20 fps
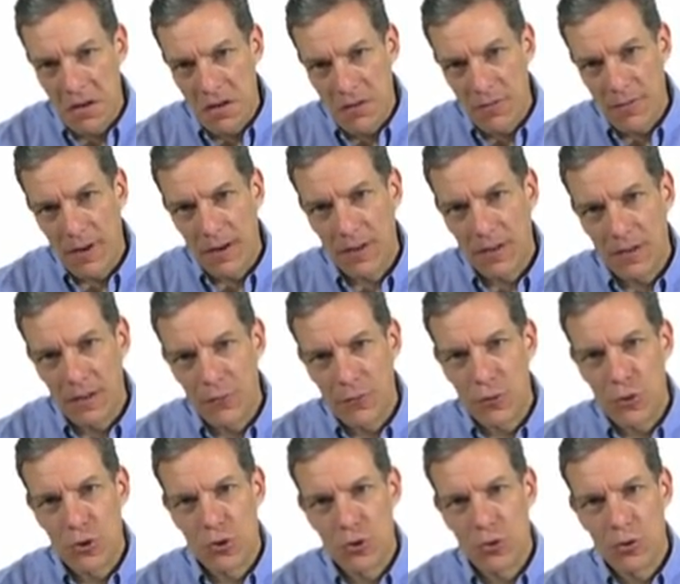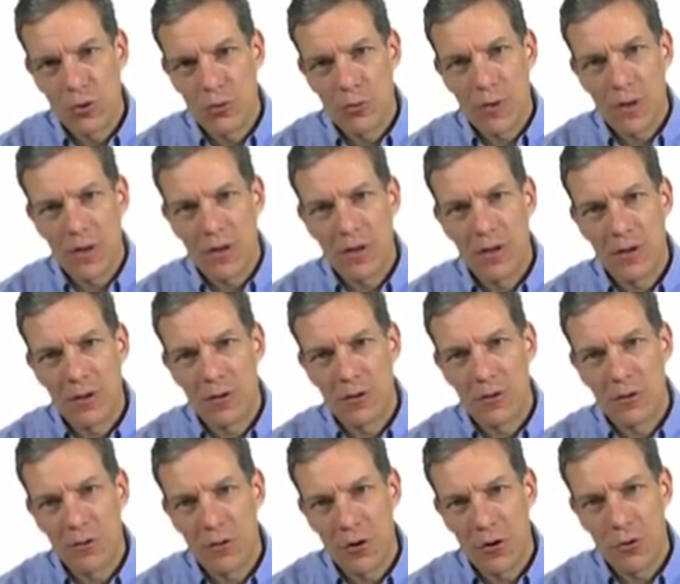infected for sure when
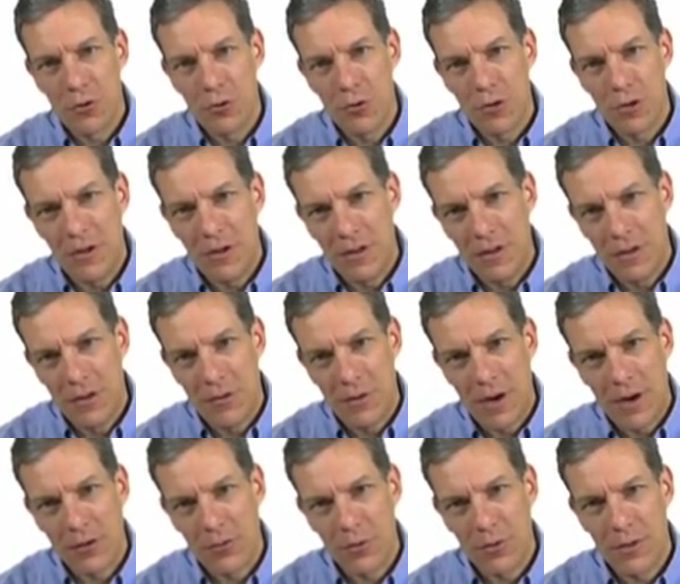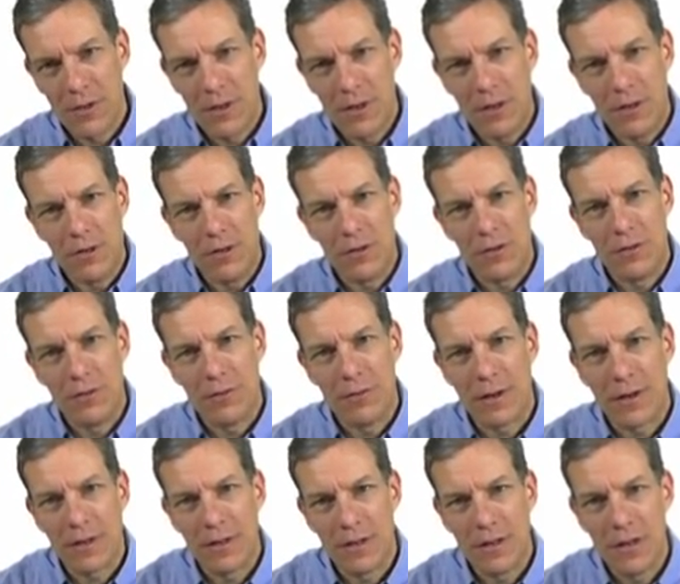another node interacts with it and is
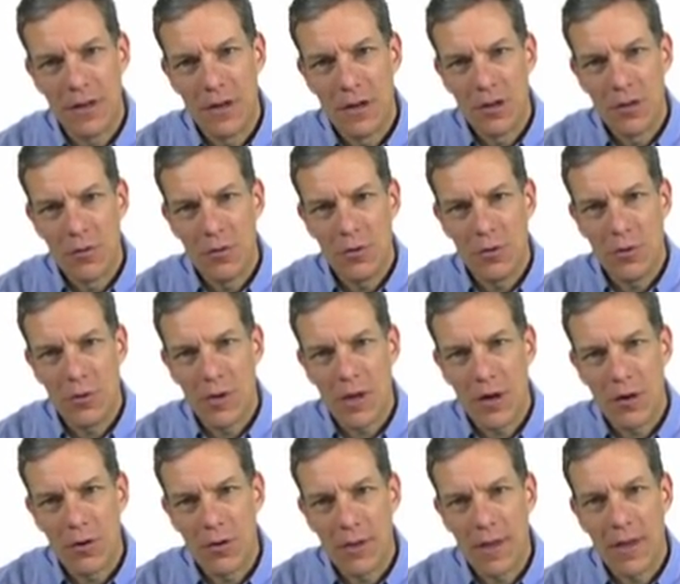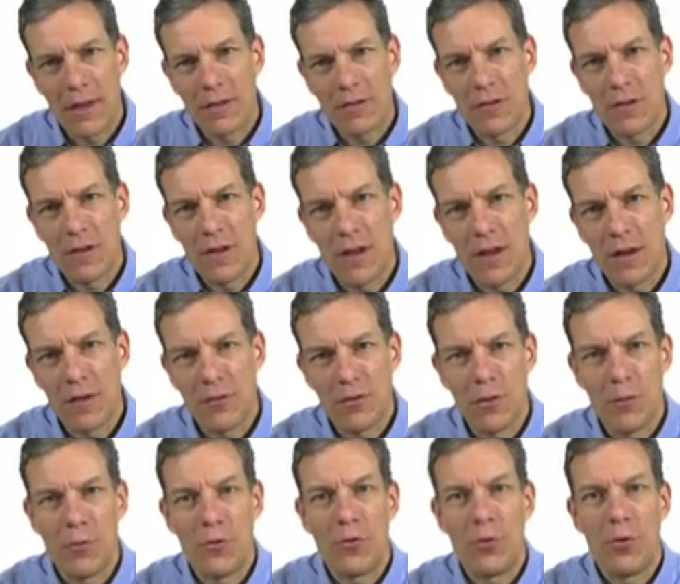infected, we'll allow that to have
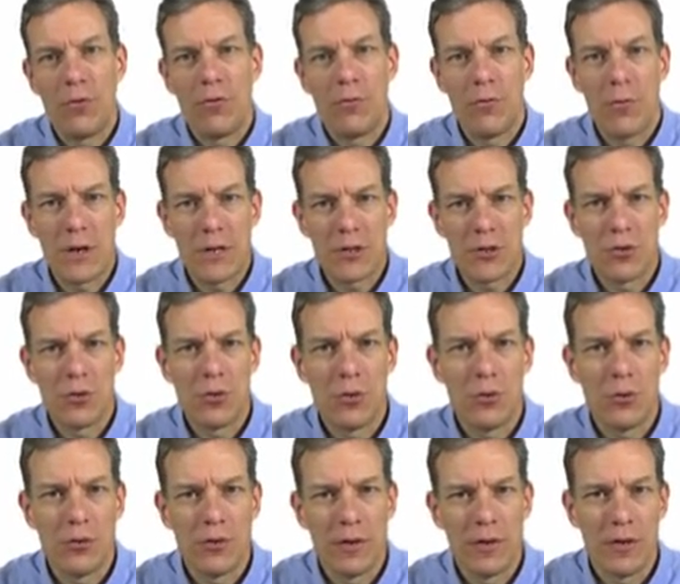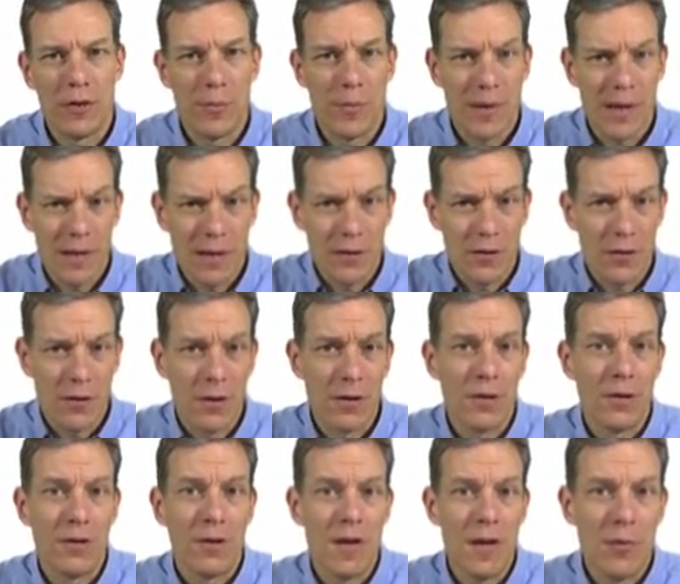some sort of threshold and depend
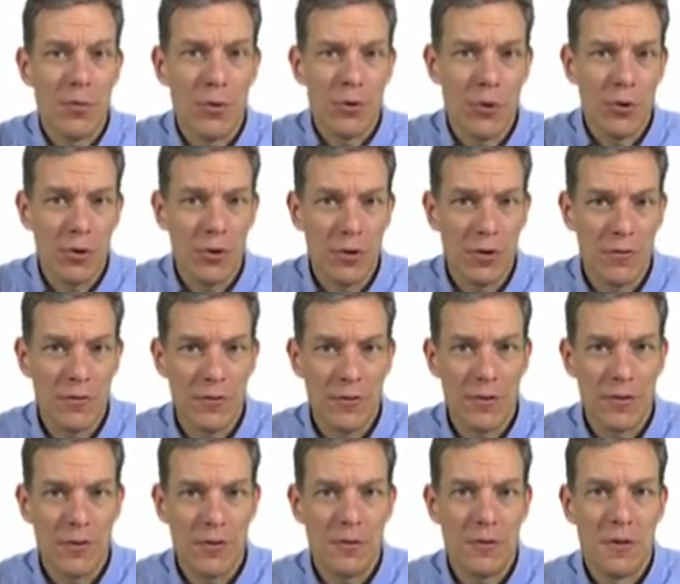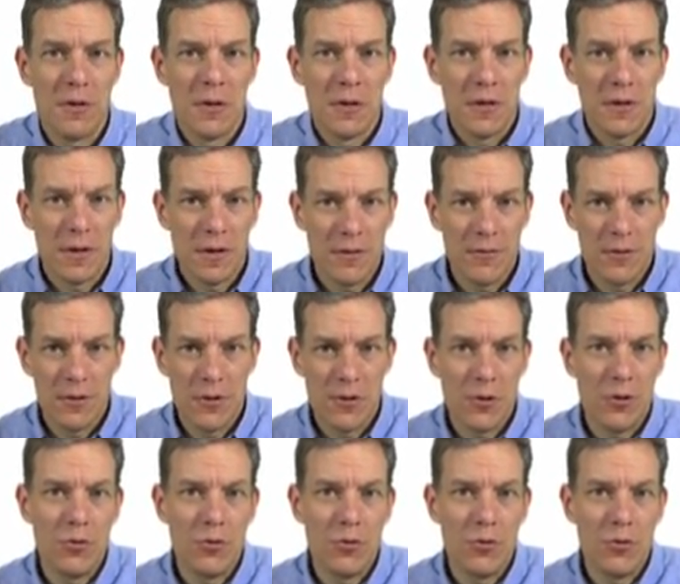on the neighborhood of the given